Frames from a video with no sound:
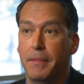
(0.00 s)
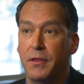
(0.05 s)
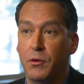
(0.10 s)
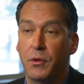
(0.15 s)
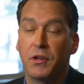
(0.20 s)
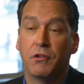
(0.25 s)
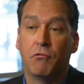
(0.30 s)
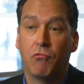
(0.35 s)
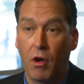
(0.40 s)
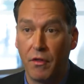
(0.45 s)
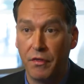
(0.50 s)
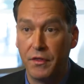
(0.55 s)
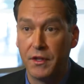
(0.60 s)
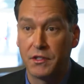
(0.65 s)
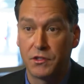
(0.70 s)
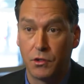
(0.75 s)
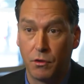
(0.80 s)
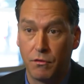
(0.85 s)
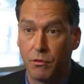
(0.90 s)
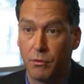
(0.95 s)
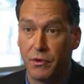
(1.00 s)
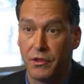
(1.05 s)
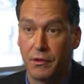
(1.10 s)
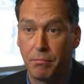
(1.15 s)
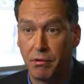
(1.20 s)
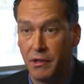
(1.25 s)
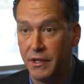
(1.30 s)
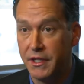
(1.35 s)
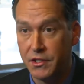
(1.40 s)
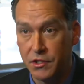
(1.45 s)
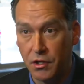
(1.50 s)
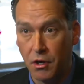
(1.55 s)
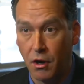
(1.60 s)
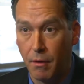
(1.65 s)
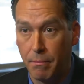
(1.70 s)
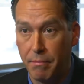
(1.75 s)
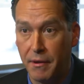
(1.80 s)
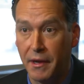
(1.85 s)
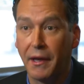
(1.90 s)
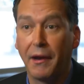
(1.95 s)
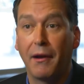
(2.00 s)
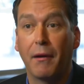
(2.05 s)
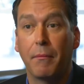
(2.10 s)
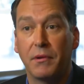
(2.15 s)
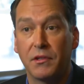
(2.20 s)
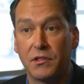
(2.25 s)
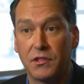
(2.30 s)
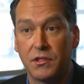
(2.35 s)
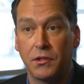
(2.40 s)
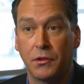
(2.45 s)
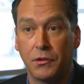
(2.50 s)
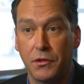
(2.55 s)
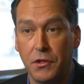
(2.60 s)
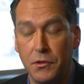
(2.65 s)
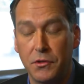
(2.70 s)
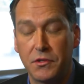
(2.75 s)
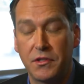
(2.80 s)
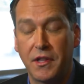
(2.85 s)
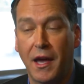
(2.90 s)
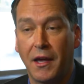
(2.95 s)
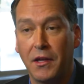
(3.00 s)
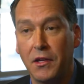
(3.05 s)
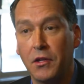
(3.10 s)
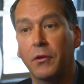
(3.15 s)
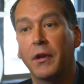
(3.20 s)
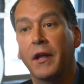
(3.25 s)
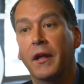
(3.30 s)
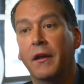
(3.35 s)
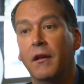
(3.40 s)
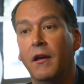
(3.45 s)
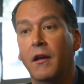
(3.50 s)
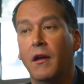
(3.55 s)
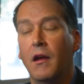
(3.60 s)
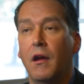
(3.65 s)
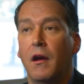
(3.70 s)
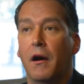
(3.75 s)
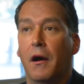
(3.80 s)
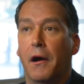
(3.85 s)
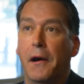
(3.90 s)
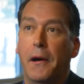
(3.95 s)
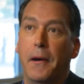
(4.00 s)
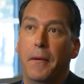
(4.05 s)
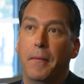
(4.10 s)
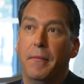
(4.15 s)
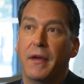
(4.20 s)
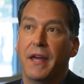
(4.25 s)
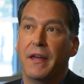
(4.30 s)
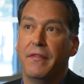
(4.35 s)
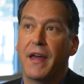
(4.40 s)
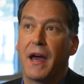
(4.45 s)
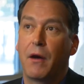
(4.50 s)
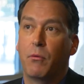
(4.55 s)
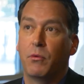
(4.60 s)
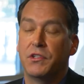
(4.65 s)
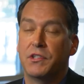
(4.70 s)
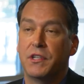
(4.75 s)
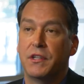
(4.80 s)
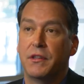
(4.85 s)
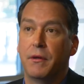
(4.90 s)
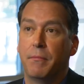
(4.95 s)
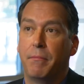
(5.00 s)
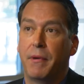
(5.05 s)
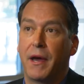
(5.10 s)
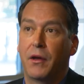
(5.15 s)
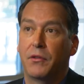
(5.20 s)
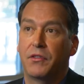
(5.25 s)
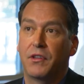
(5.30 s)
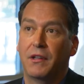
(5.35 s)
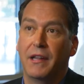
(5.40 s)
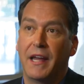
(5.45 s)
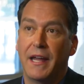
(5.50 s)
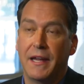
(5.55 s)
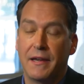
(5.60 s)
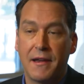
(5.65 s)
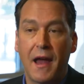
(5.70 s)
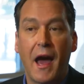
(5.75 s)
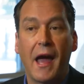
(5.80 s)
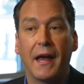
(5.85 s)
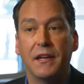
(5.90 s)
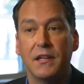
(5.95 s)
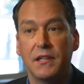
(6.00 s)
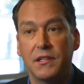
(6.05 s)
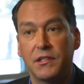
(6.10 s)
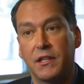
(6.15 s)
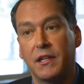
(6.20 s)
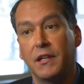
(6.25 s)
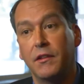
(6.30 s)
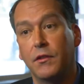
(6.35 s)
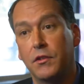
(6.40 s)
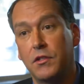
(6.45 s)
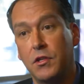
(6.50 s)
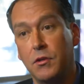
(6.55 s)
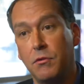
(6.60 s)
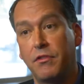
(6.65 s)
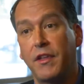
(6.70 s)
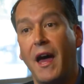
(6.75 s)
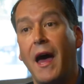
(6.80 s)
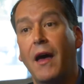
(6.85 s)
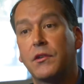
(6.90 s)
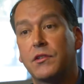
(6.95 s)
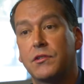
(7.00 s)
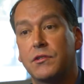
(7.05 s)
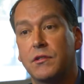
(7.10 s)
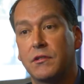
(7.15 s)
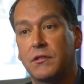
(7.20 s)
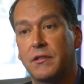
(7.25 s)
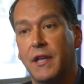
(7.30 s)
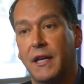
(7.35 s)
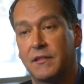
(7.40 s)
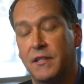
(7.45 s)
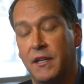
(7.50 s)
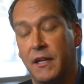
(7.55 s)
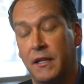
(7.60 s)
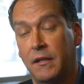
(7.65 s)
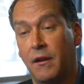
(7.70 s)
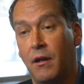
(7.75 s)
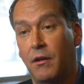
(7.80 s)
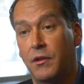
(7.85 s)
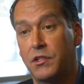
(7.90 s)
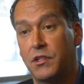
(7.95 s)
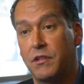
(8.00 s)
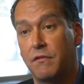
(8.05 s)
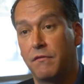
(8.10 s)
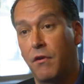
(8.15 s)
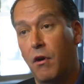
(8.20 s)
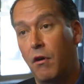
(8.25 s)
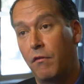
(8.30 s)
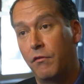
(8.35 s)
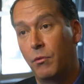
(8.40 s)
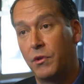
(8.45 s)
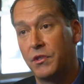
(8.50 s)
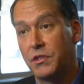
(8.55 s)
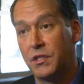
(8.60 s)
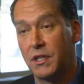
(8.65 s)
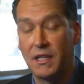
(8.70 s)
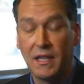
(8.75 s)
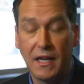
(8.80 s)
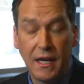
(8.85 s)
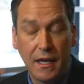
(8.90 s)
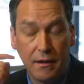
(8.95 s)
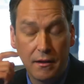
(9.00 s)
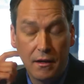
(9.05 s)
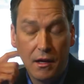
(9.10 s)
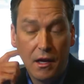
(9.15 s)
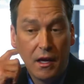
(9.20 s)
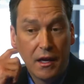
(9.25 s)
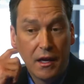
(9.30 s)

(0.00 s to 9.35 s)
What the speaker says: You could run this over with a police car, pick it up, and still use that unit. And that was in about the late 90s, and in the 2000s, that technology evolved once again